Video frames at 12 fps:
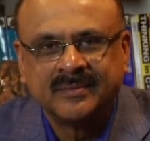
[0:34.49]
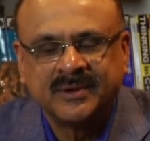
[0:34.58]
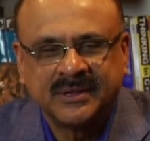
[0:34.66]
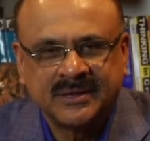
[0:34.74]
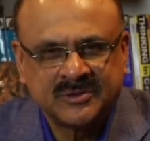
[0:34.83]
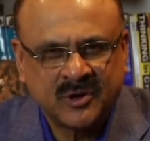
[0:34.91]
but
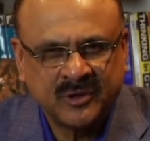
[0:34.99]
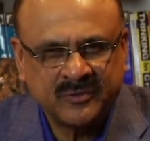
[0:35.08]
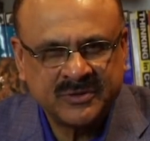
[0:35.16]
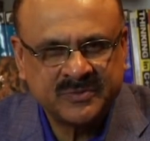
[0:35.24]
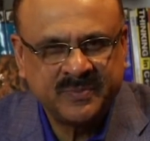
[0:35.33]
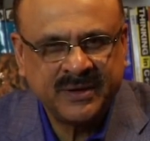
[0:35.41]
there's
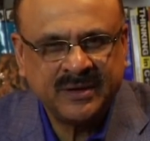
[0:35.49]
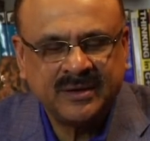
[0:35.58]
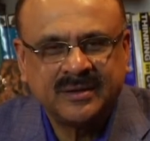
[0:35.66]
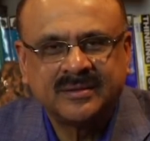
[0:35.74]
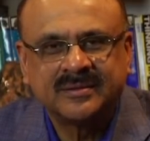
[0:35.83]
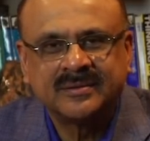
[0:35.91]
always
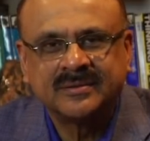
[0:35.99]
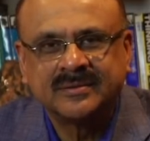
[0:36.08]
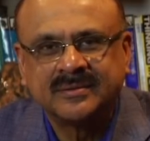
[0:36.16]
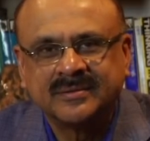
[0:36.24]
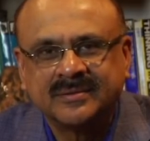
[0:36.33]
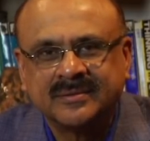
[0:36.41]
been
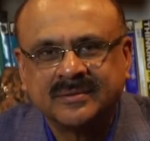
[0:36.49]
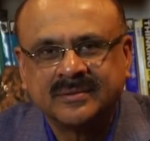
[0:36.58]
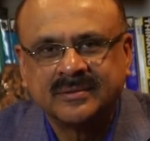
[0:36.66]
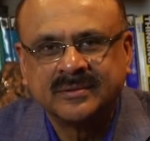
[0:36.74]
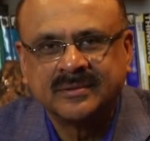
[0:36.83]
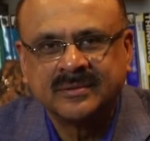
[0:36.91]

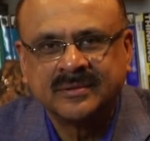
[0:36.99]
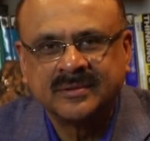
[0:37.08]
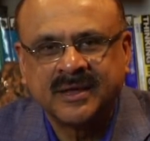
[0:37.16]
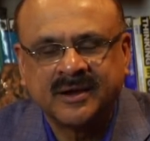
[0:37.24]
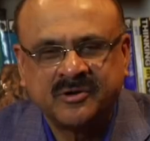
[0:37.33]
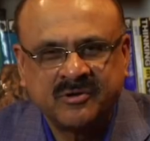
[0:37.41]

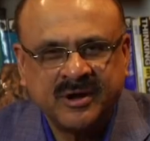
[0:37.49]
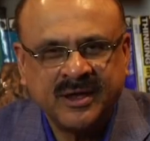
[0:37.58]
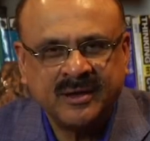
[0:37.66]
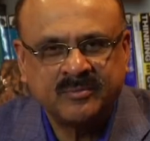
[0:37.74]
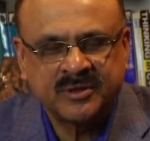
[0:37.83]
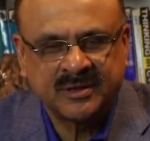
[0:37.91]
that
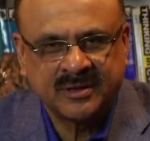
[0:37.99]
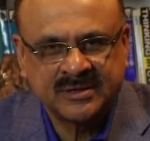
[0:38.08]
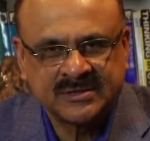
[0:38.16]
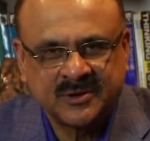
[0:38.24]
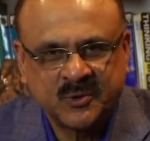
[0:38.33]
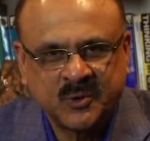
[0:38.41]
dream that
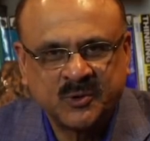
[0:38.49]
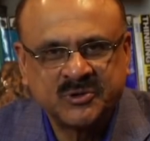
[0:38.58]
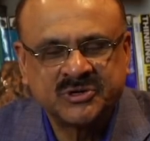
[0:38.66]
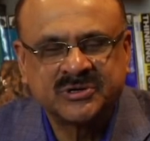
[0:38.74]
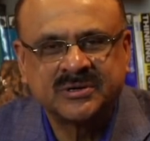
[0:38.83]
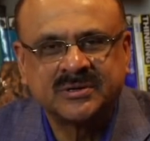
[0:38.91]
there's an
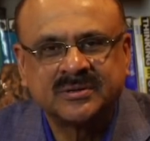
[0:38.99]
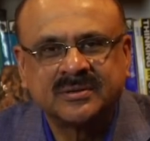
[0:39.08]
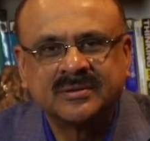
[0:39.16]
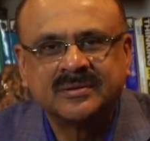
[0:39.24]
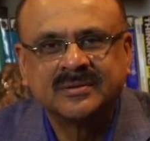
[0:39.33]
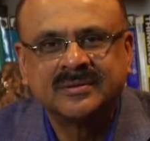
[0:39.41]
ocean